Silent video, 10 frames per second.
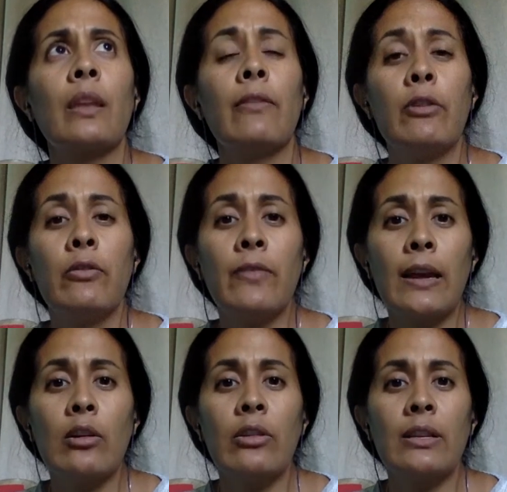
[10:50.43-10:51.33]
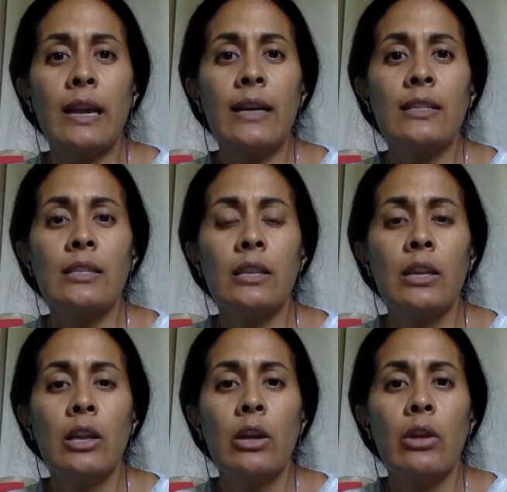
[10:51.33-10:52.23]
If you fail the test
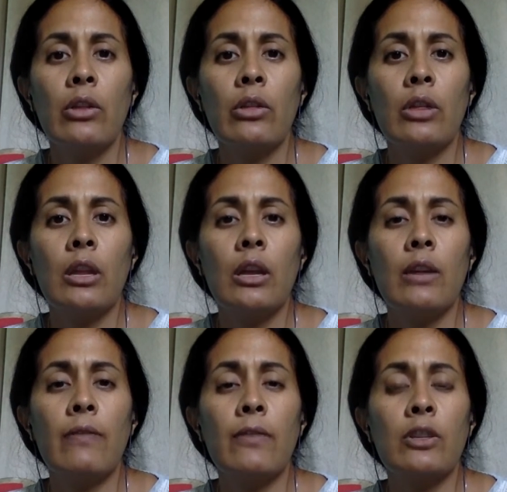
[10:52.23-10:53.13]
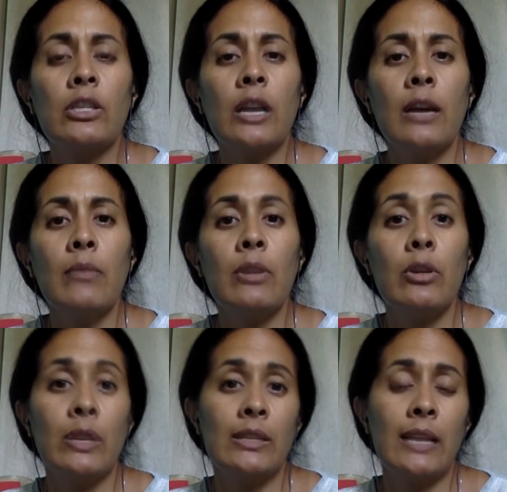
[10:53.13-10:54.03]
the first time, you
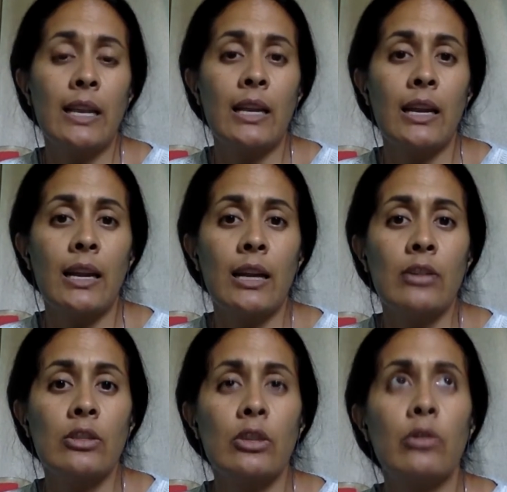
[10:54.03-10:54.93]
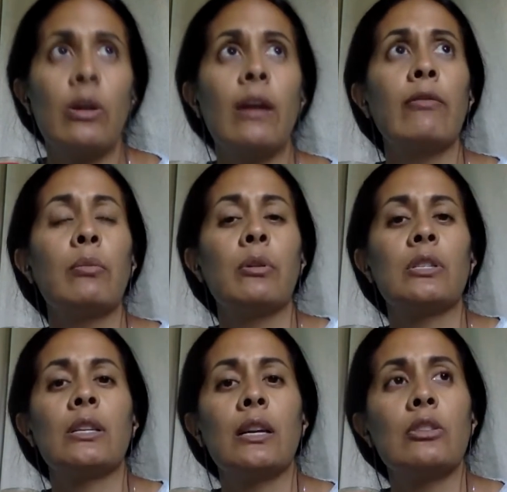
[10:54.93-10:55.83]
can take it again. So every
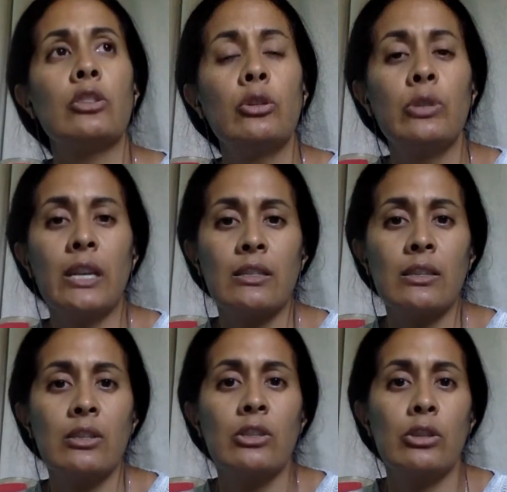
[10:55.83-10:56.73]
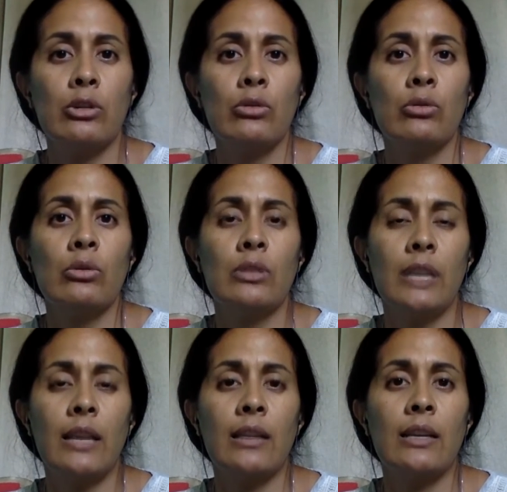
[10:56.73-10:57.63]
person gets 2 chances to
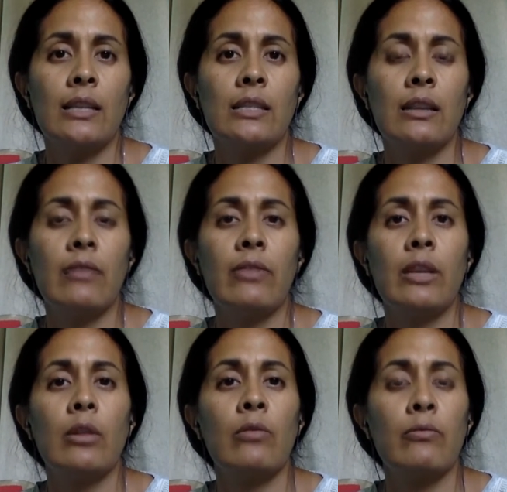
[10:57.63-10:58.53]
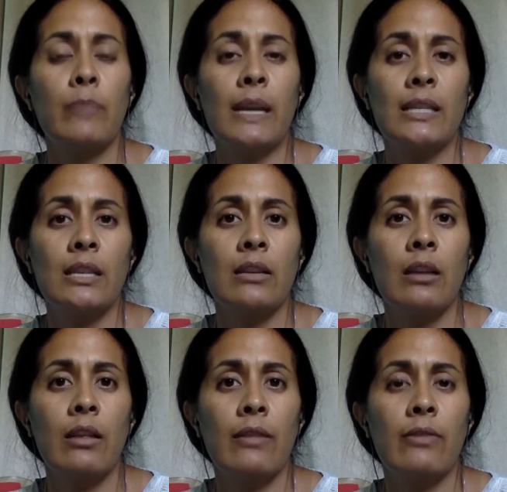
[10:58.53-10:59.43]
take the test if they don't pass it
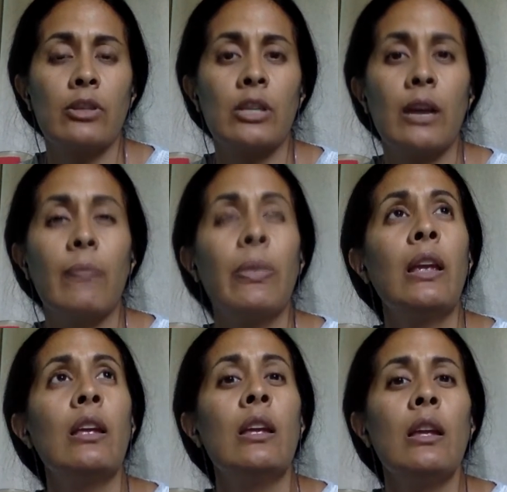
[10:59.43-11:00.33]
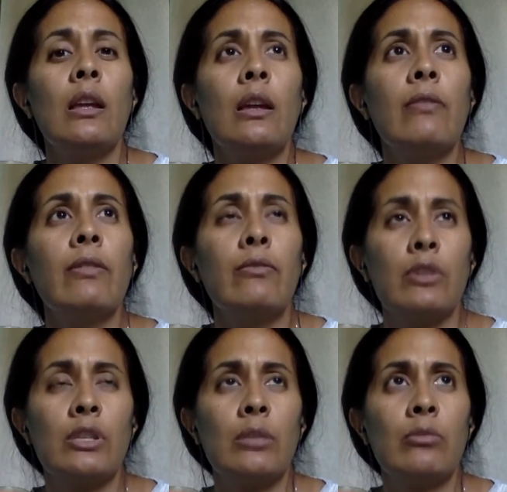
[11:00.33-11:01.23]
the first time. If for some